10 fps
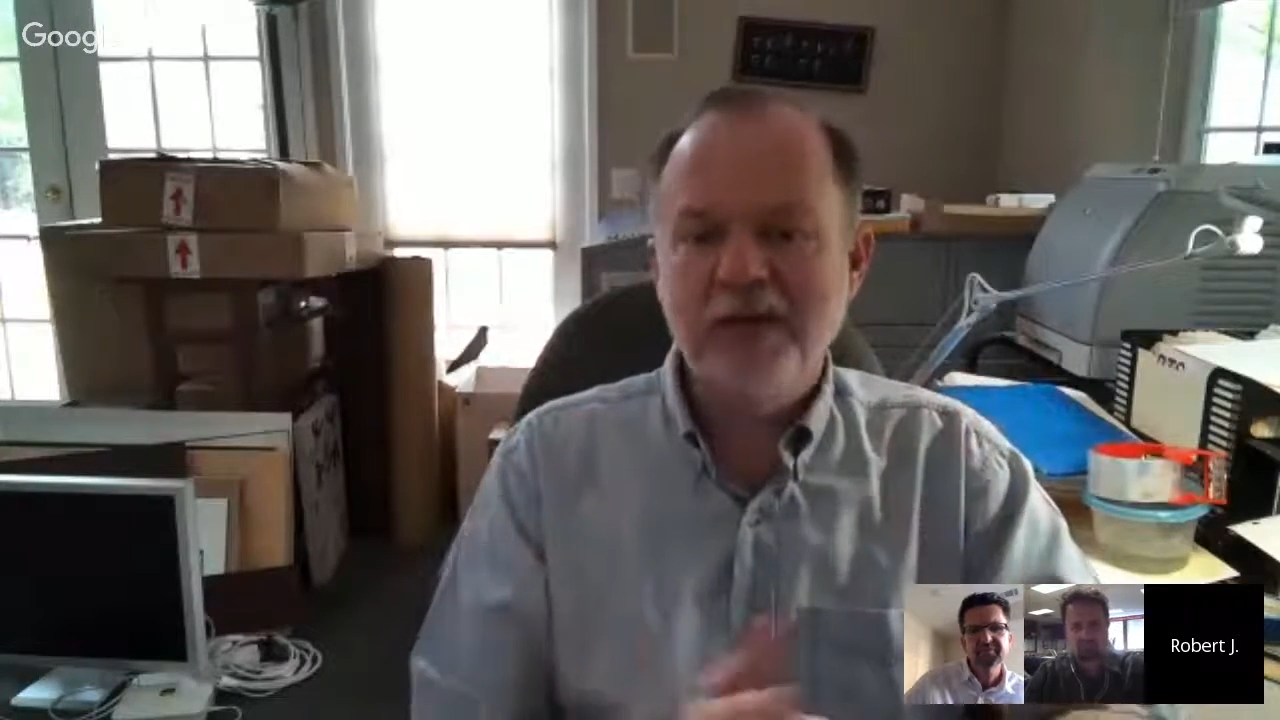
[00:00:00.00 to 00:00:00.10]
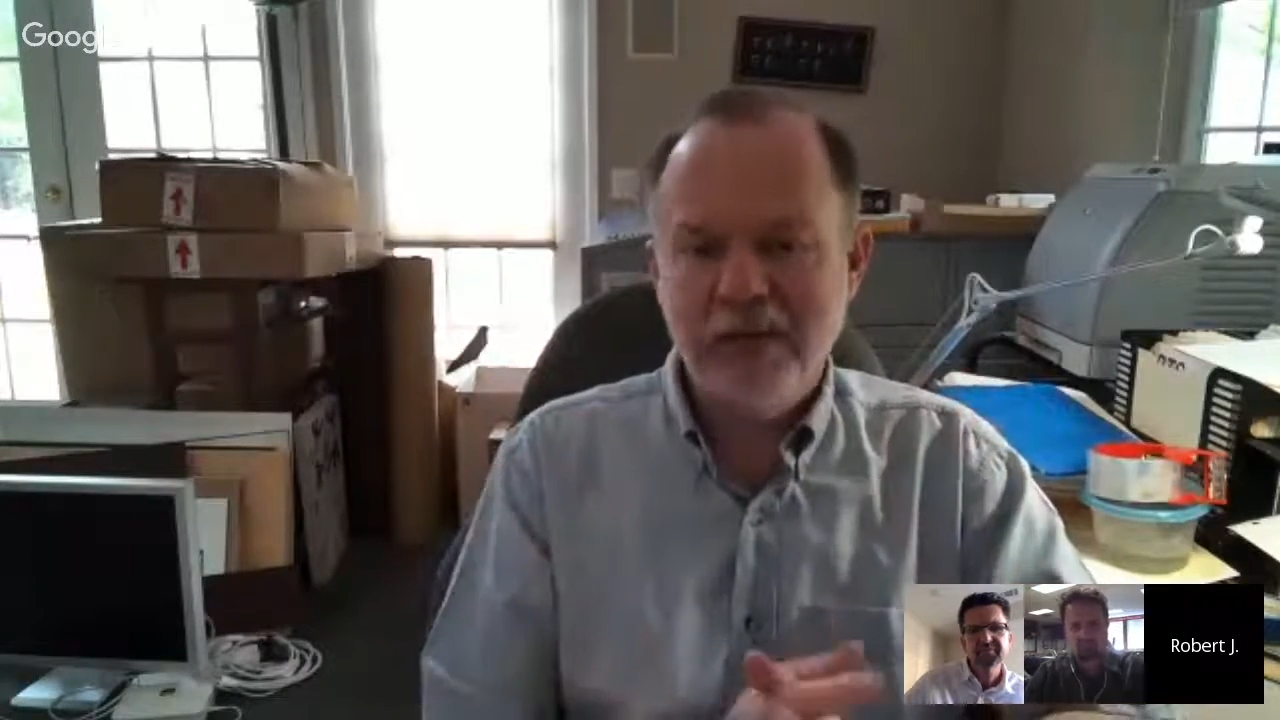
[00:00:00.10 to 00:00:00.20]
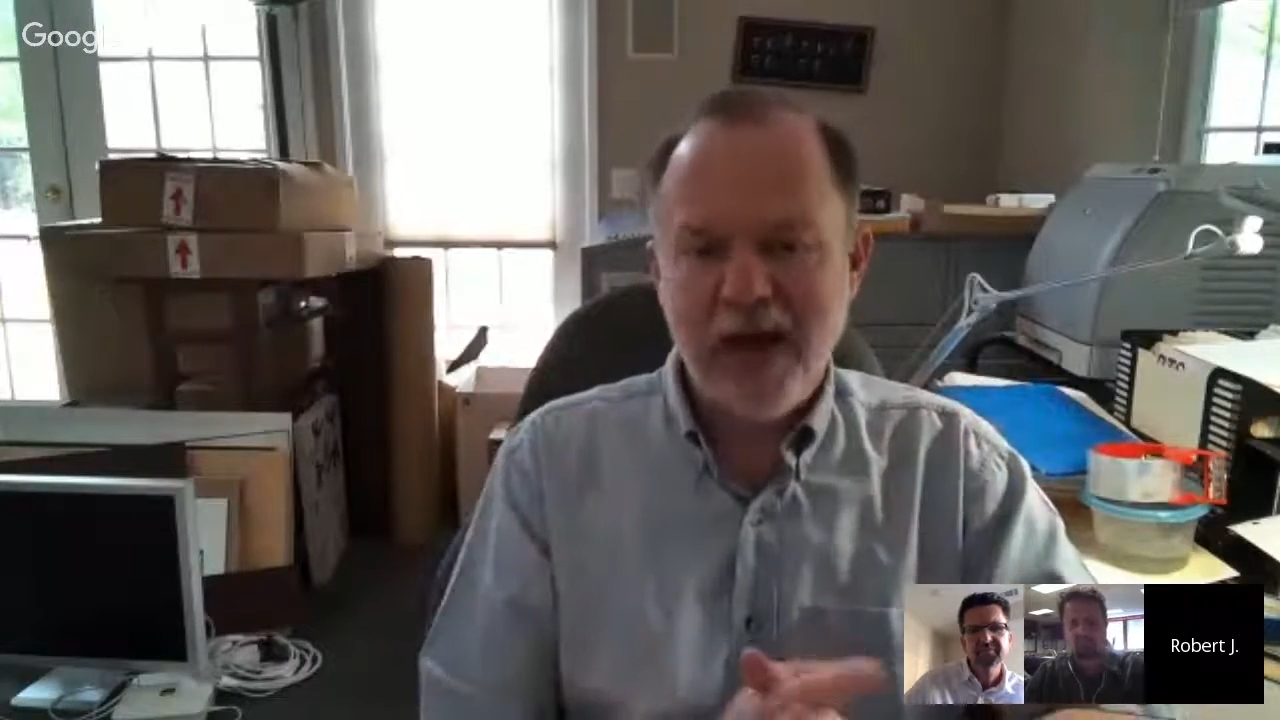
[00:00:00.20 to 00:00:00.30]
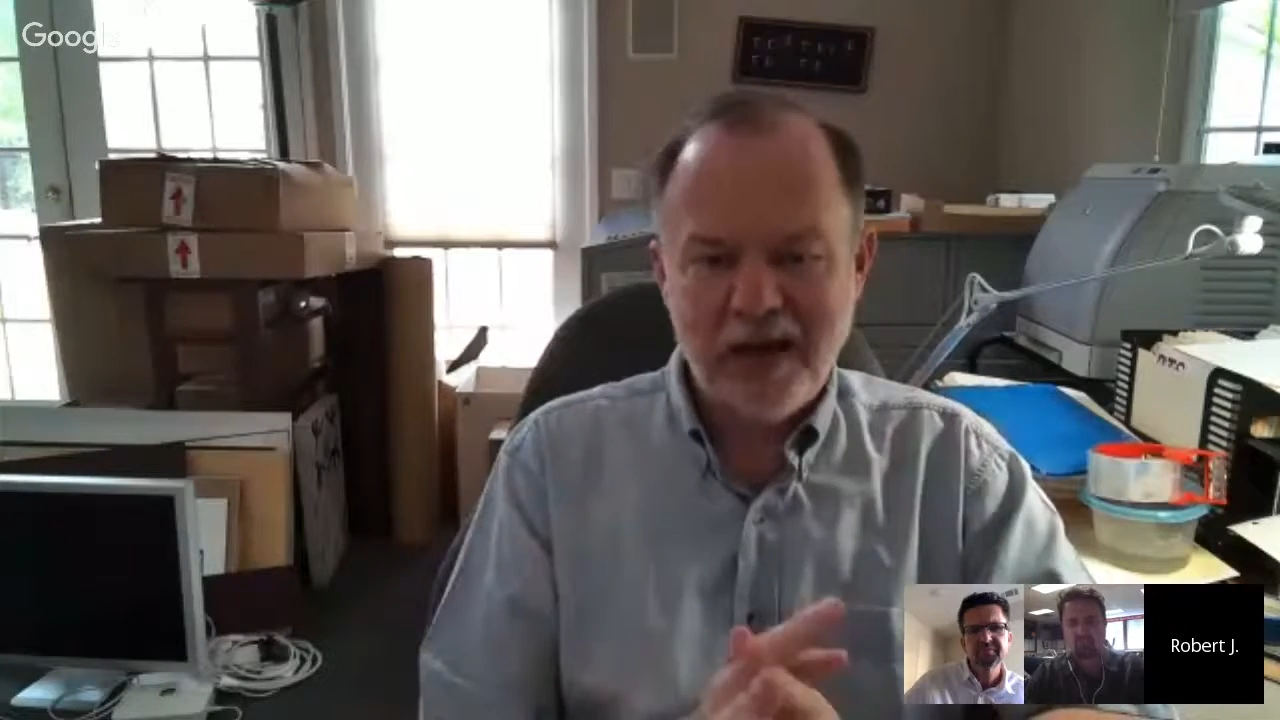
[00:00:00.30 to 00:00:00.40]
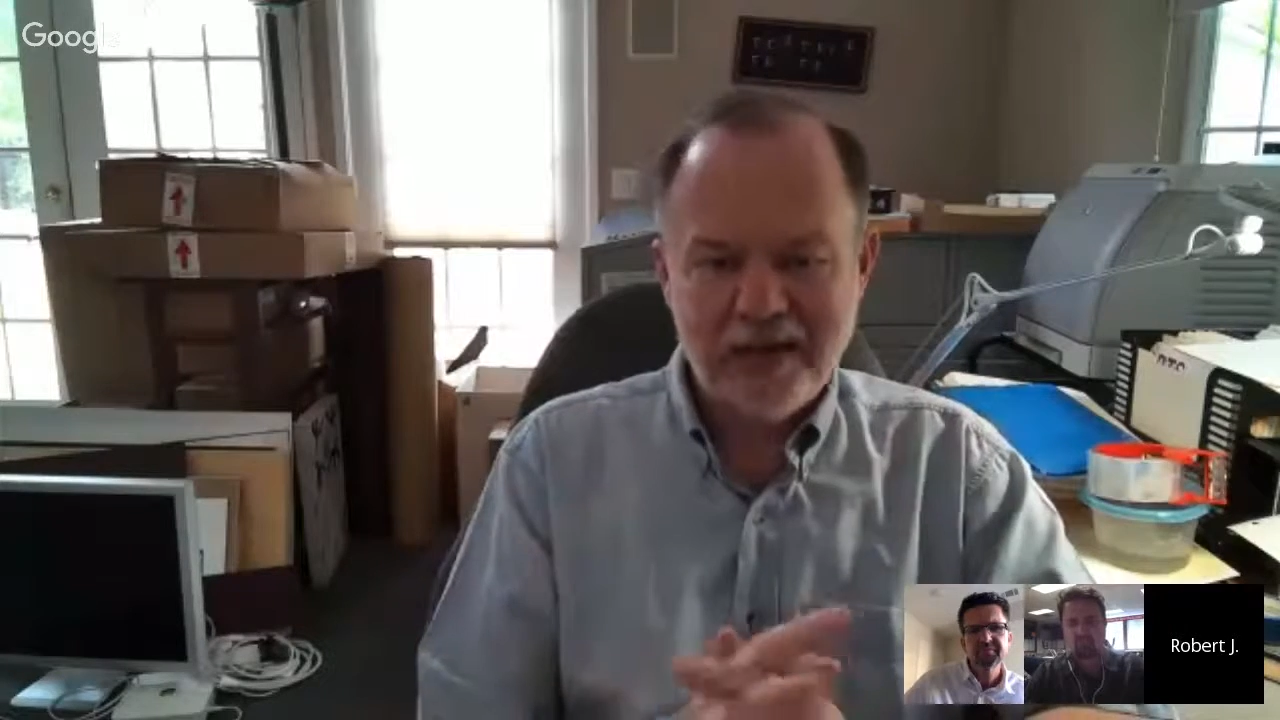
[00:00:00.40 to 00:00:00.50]
of
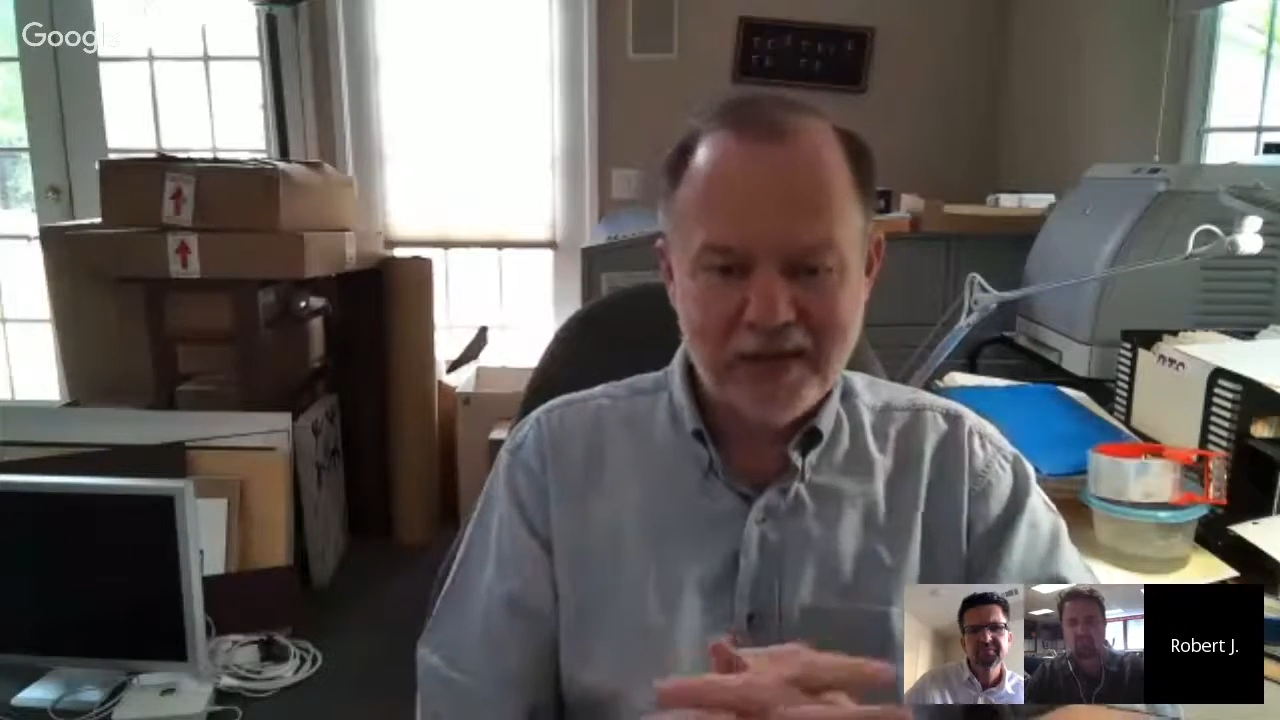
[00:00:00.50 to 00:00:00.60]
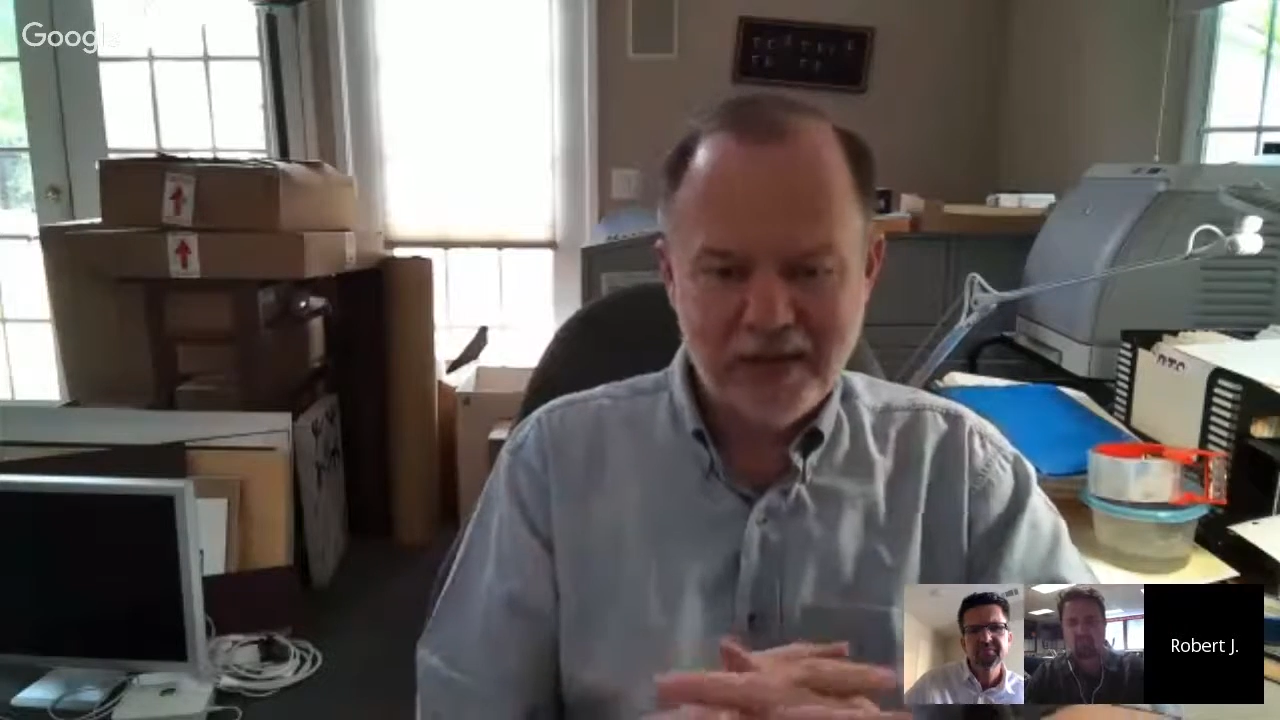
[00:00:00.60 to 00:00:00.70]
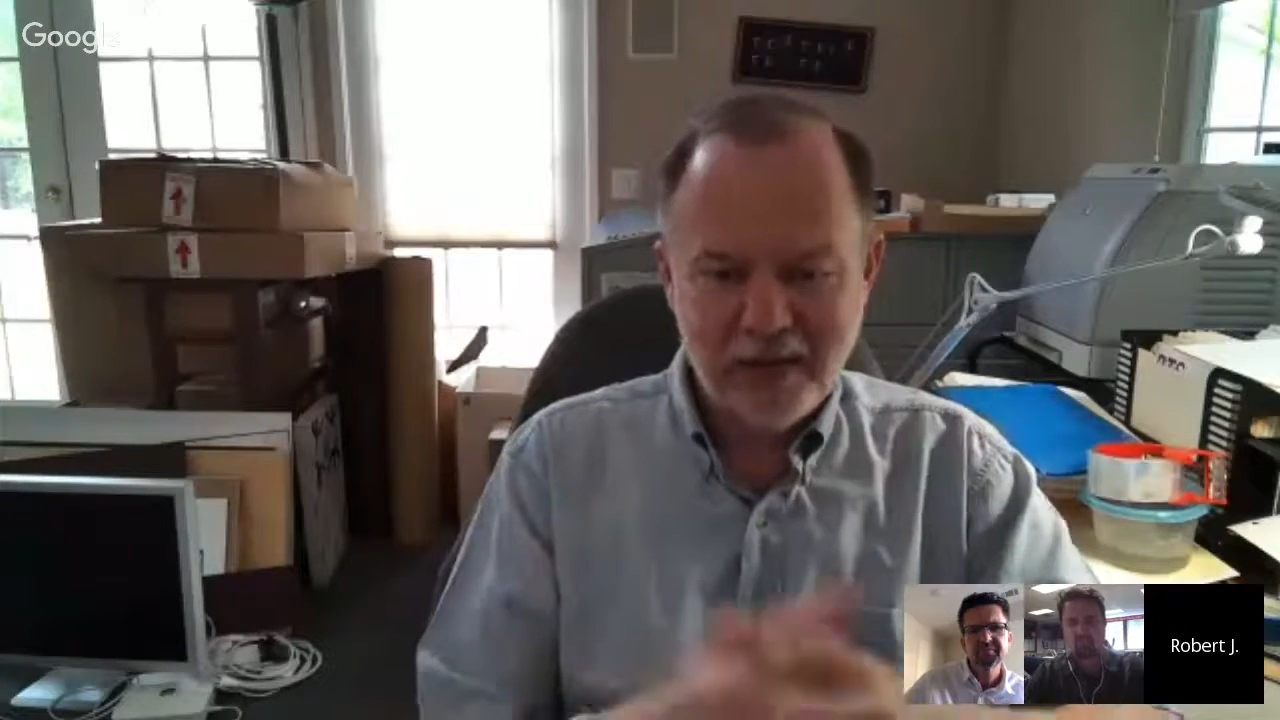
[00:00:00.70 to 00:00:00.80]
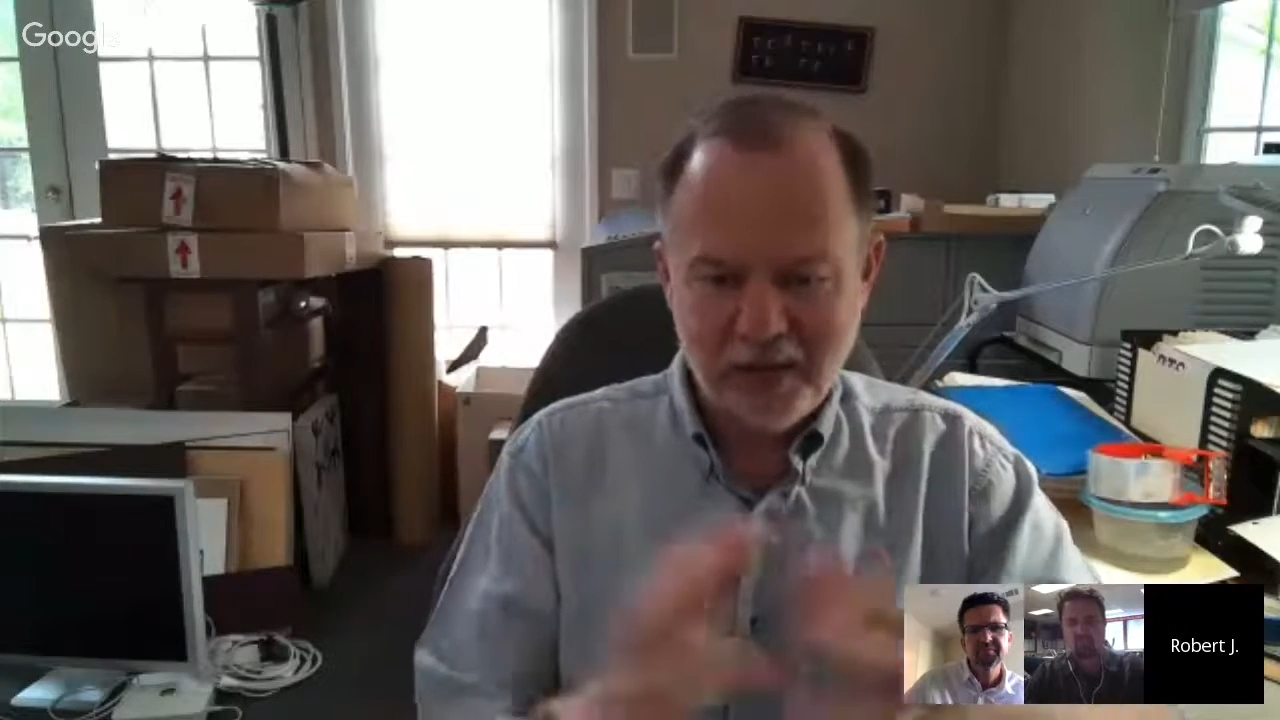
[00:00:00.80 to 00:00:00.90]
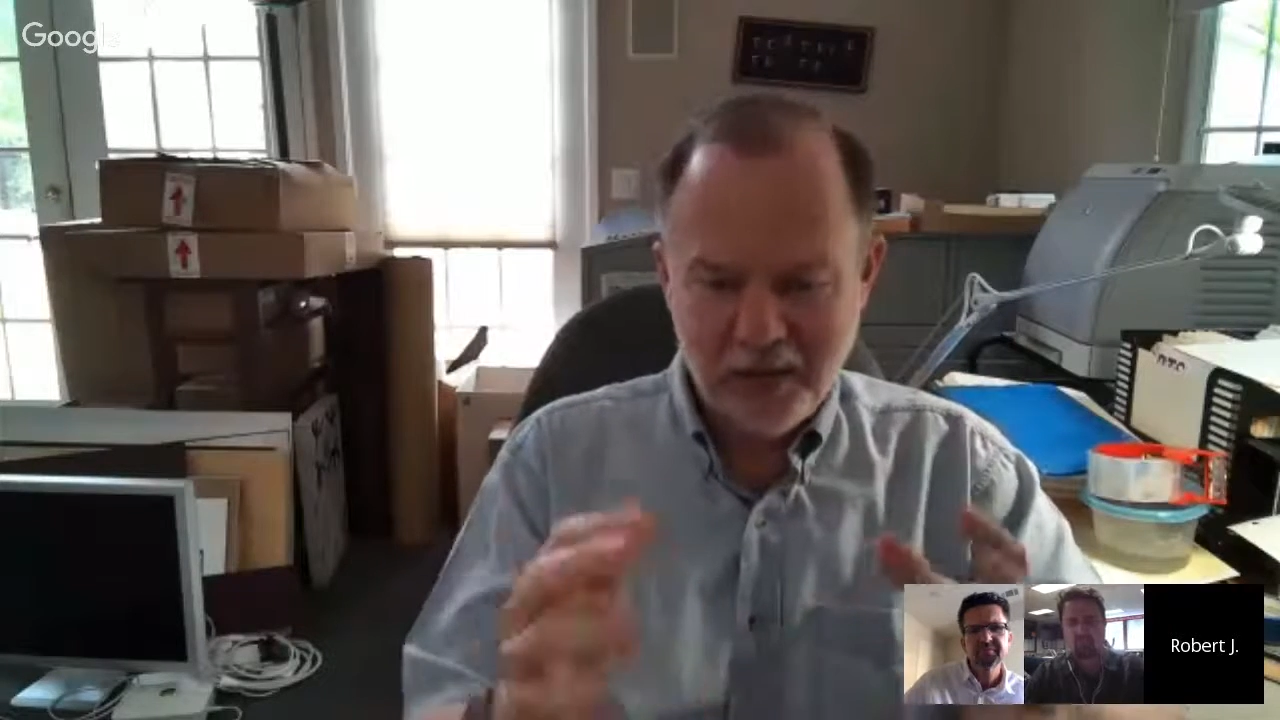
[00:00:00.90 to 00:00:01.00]
math, you
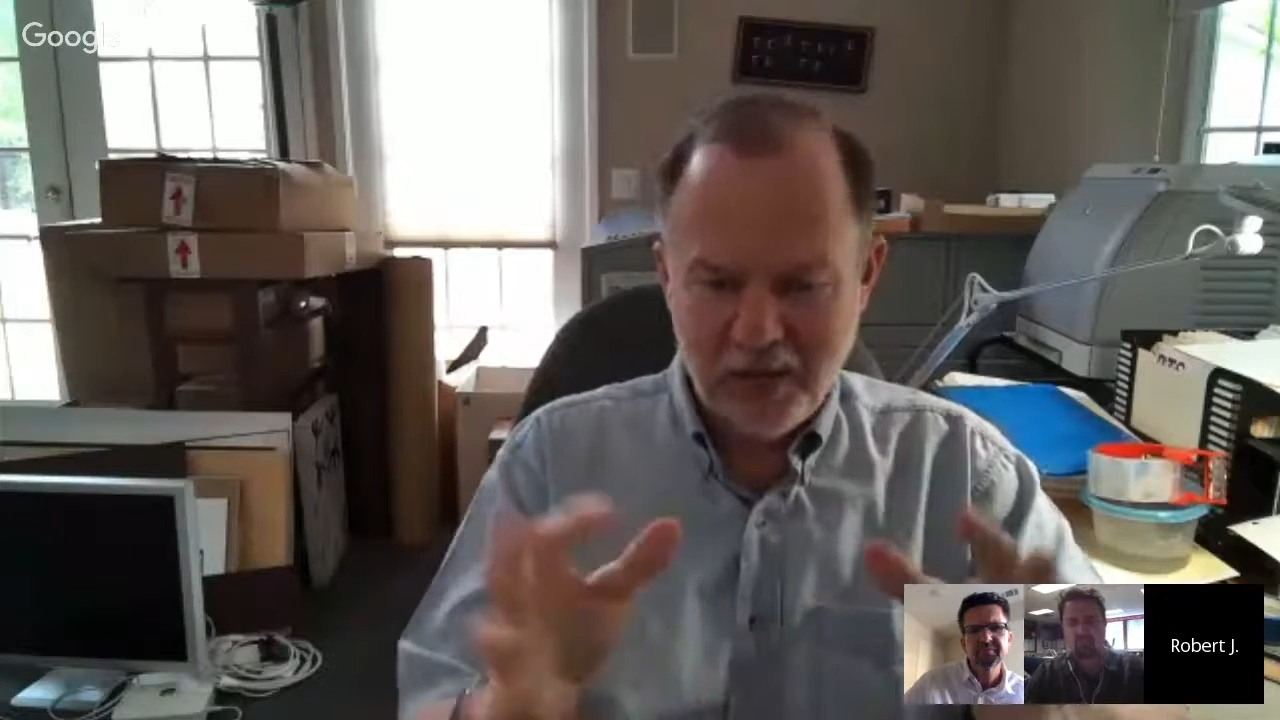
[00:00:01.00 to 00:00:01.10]
know, or,